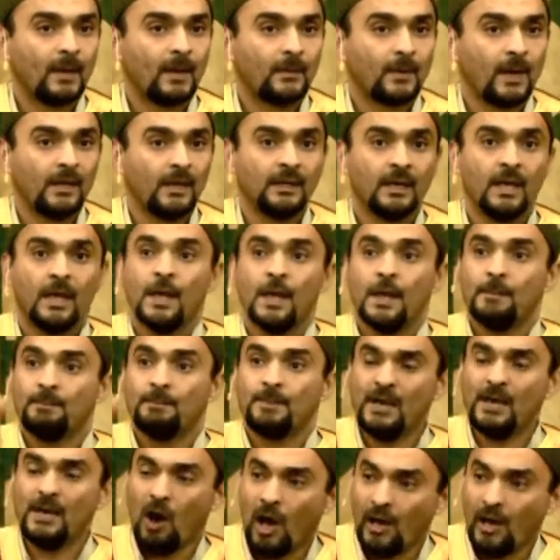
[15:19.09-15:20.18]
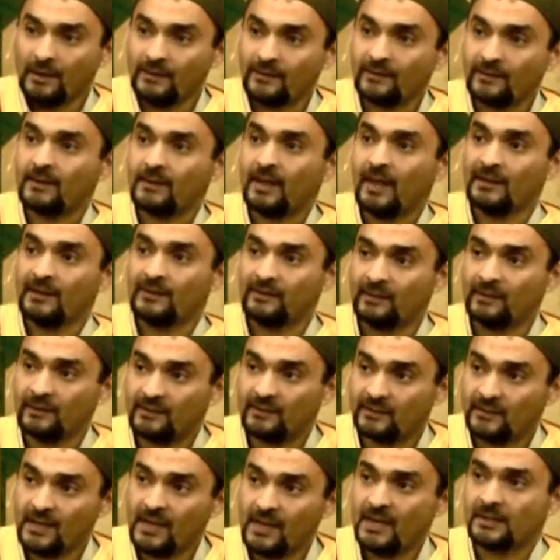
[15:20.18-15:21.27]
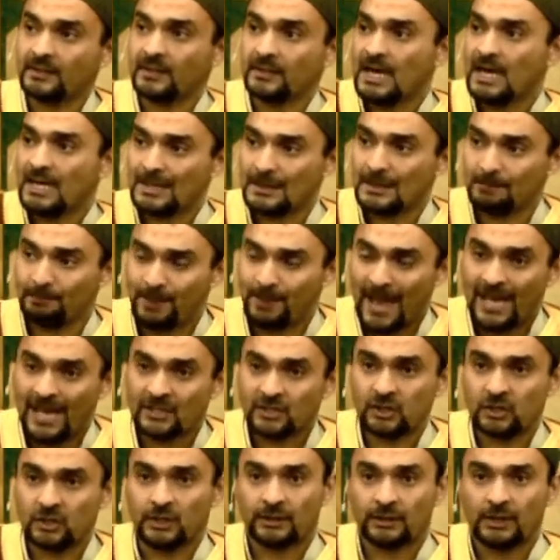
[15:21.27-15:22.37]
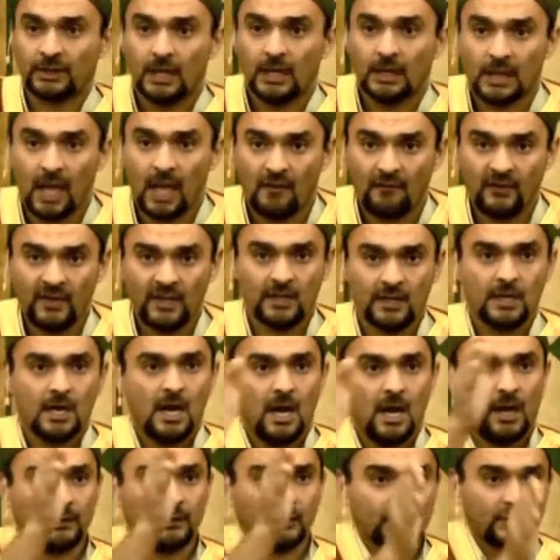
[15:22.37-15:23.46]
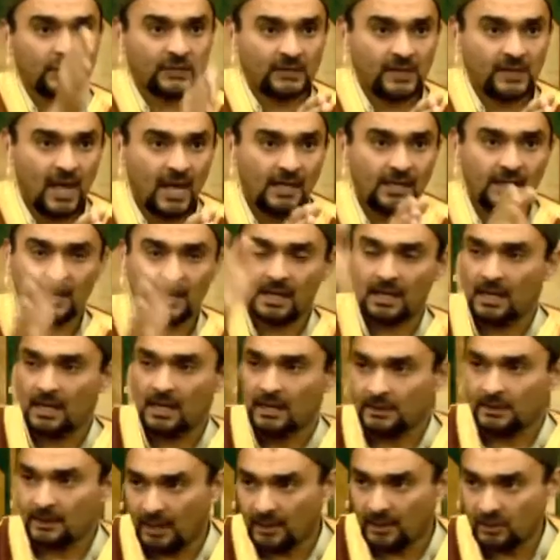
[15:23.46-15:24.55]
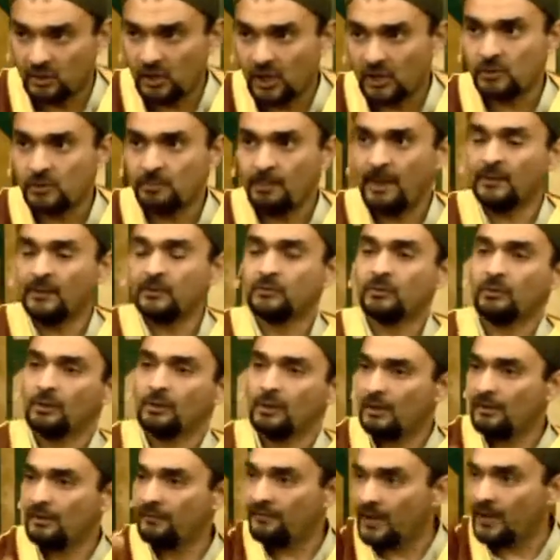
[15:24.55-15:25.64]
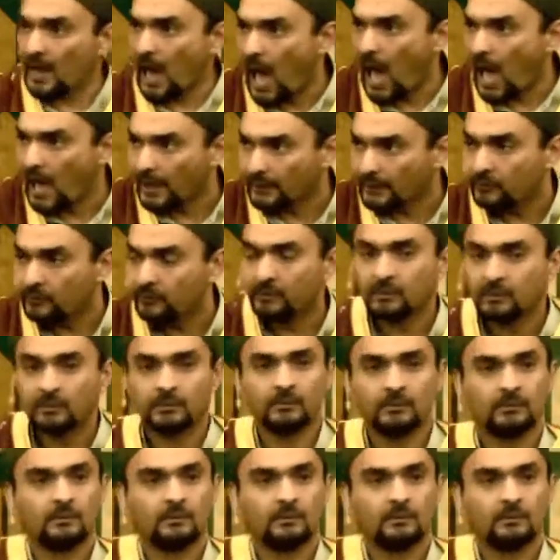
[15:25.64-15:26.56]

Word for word: Right? Be honest and sincere, compassionate, loving, understanding, non-judgmental, fara'id.